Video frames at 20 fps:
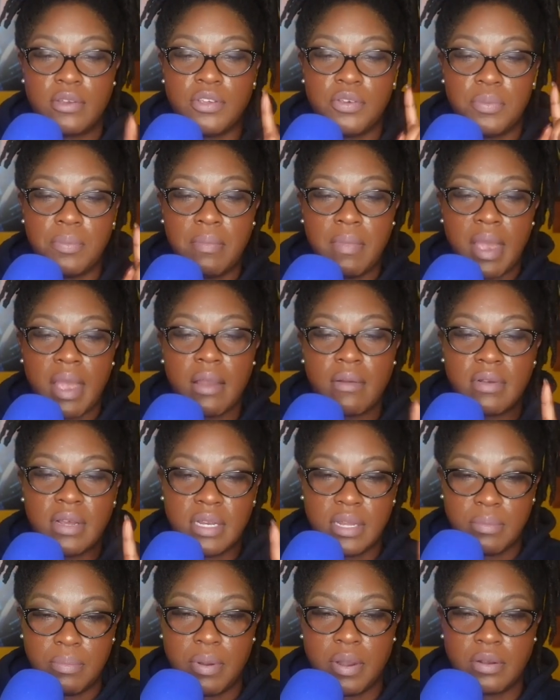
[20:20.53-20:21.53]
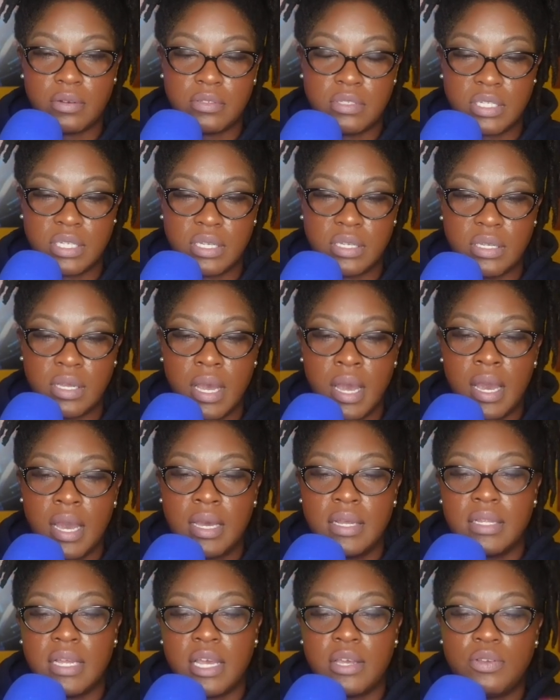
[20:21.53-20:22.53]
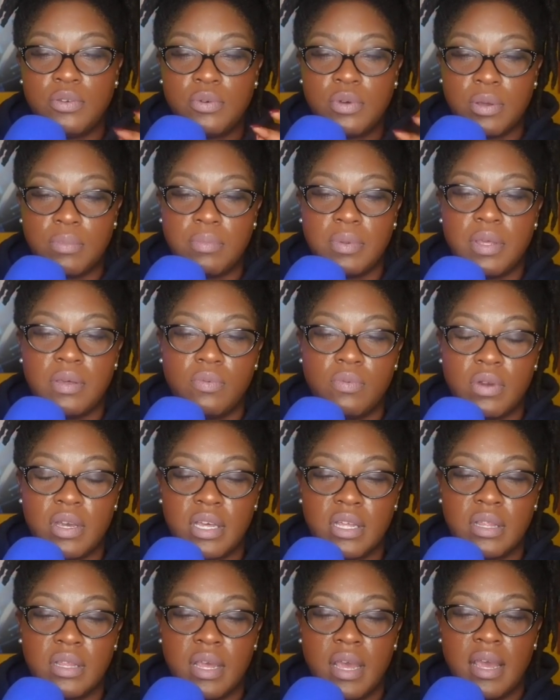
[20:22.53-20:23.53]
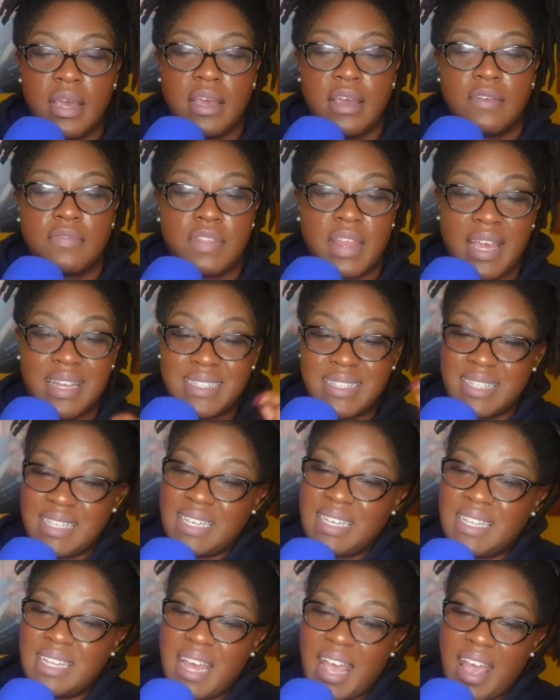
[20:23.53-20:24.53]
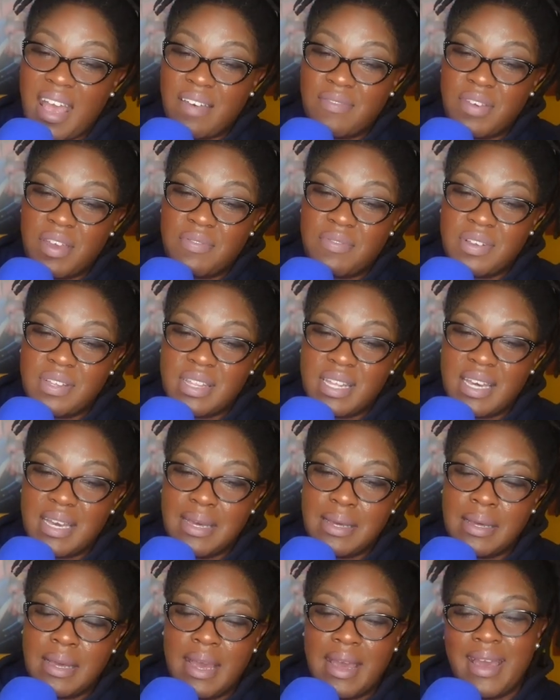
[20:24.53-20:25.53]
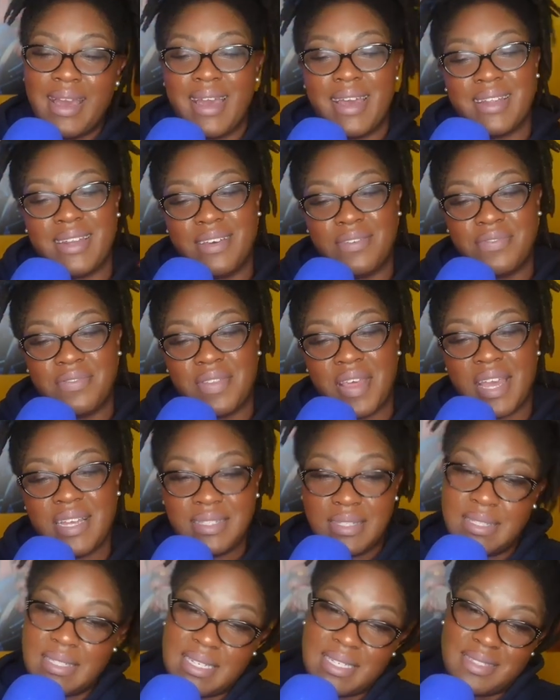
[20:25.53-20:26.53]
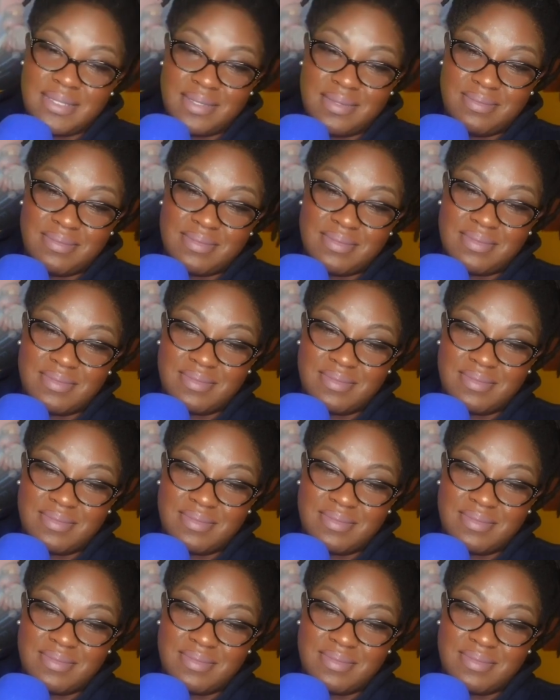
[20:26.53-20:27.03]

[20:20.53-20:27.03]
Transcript: You marry the person that you could be with if they did have everything and if they didn't,